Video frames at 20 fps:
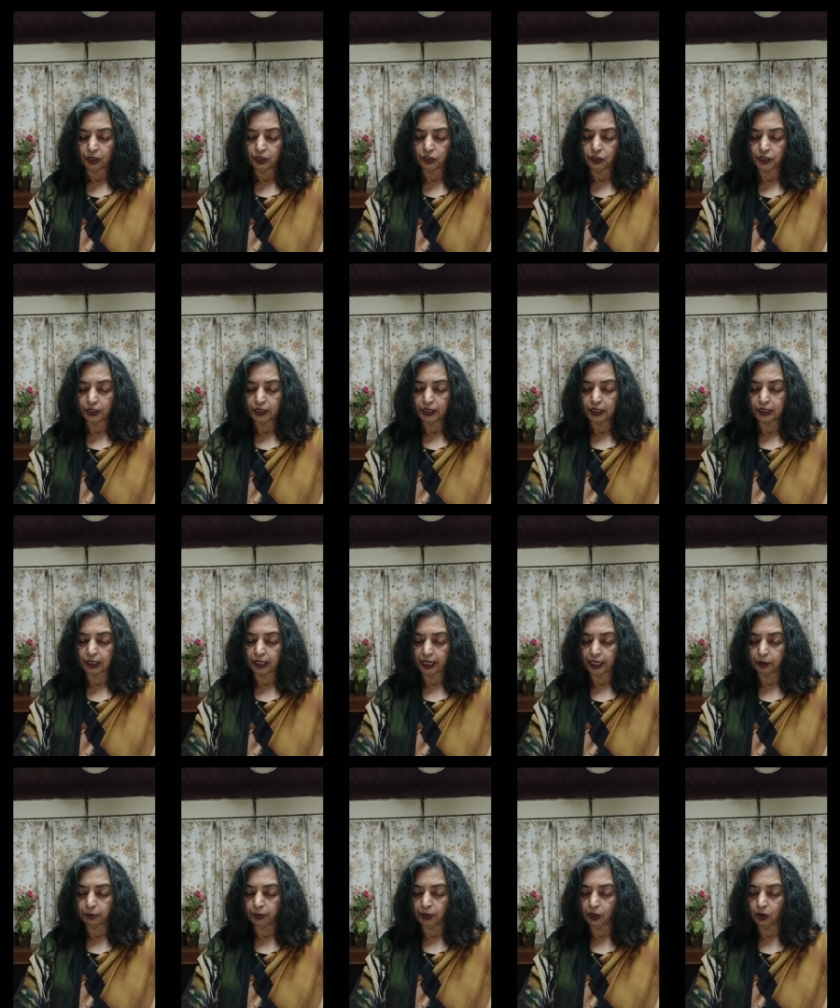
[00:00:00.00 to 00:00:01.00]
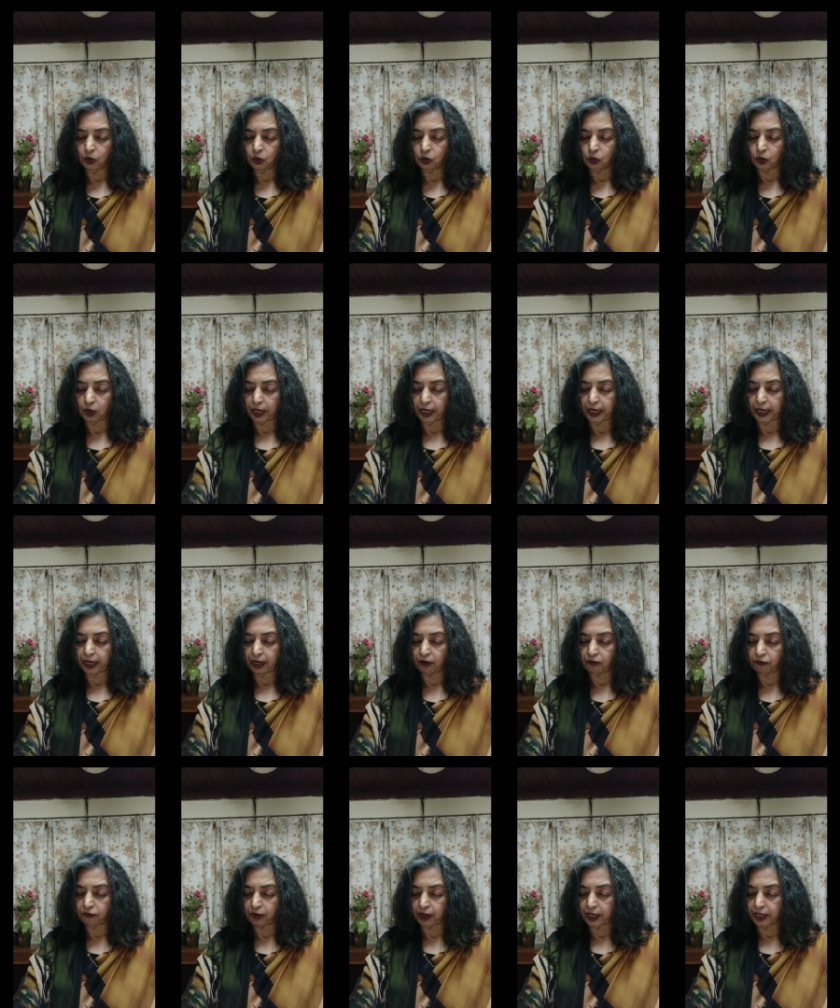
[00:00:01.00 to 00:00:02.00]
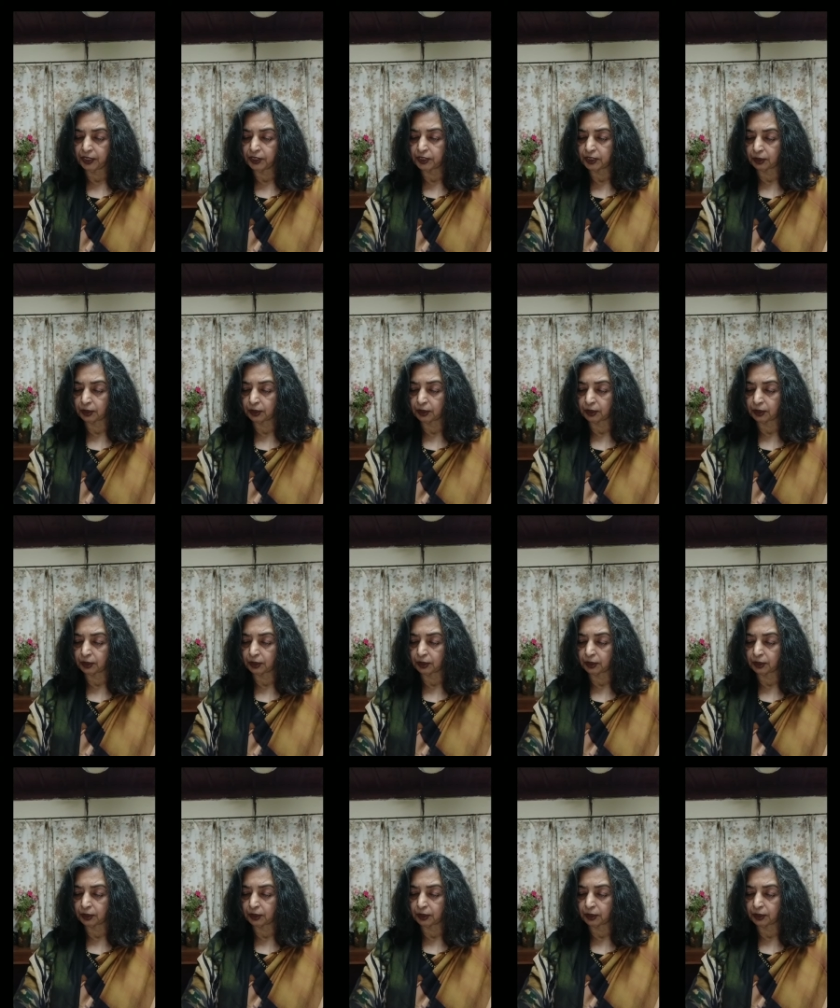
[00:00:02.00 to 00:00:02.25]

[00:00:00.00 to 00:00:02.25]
just let me know and I'll find